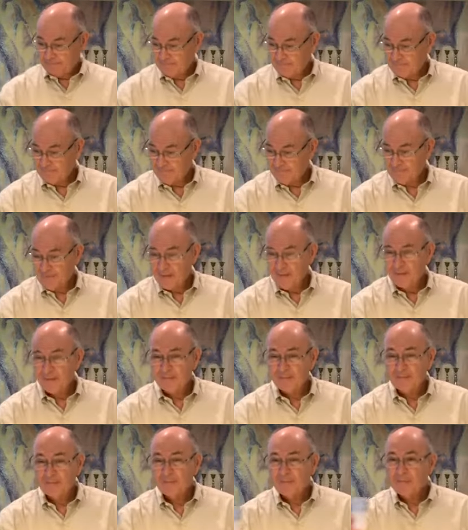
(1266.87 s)

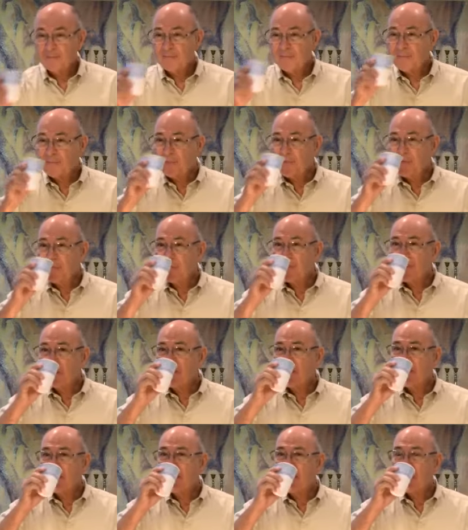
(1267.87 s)

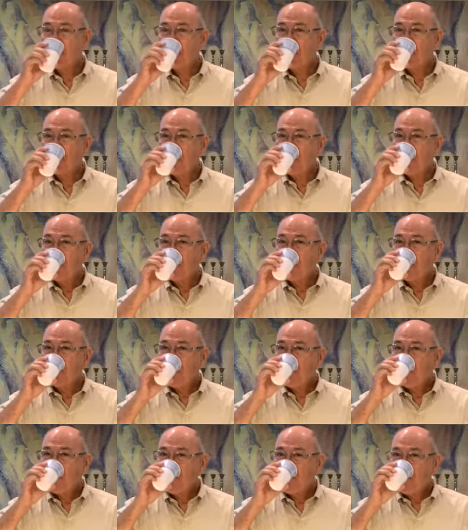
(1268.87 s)

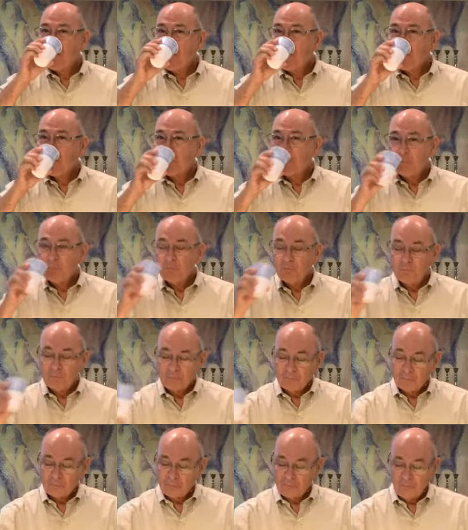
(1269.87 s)

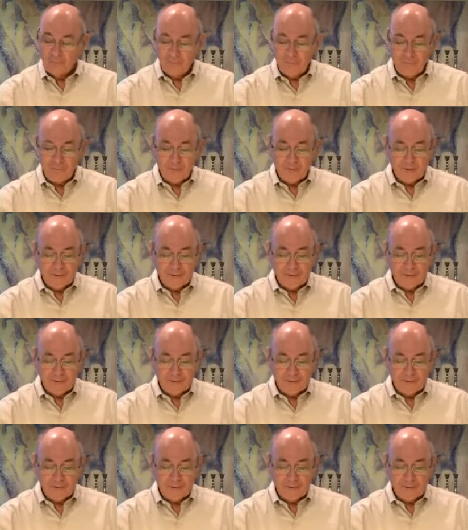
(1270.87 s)
No one is speaking in this clip.